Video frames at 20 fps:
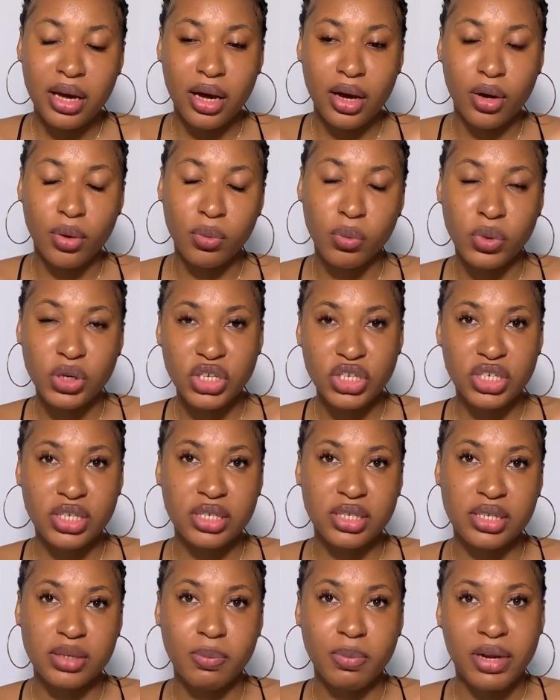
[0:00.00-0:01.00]
um, which
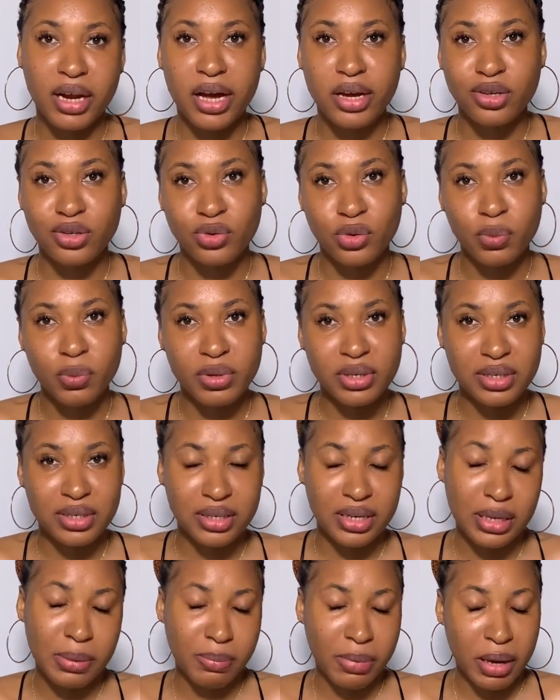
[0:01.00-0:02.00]
is the black soap is
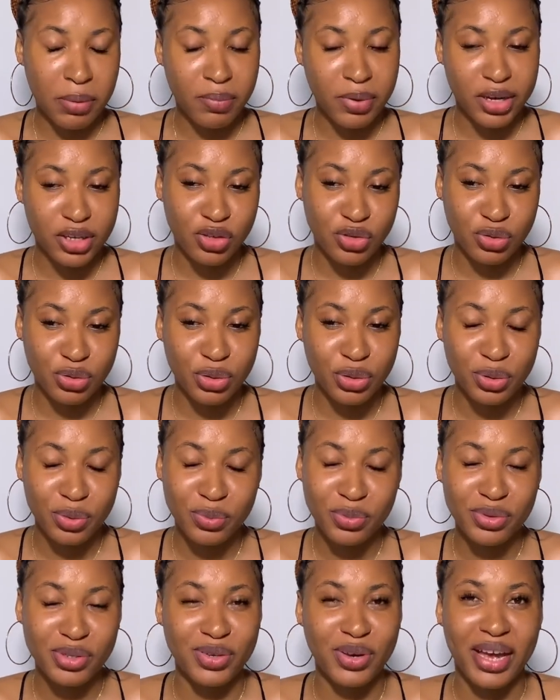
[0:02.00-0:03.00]
still in my
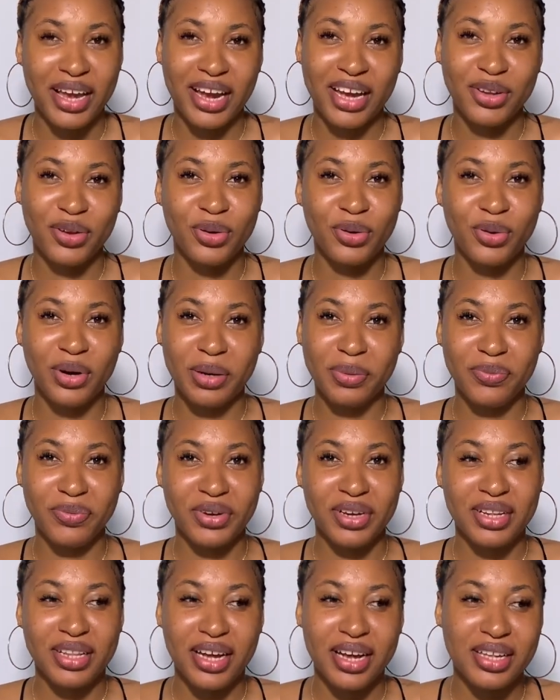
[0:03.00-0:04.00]
bathroom so i cannot go and
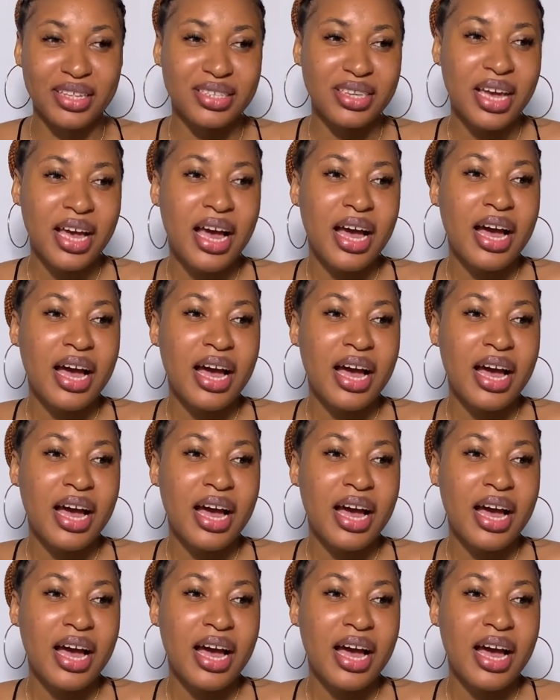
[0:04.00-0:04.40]
bring that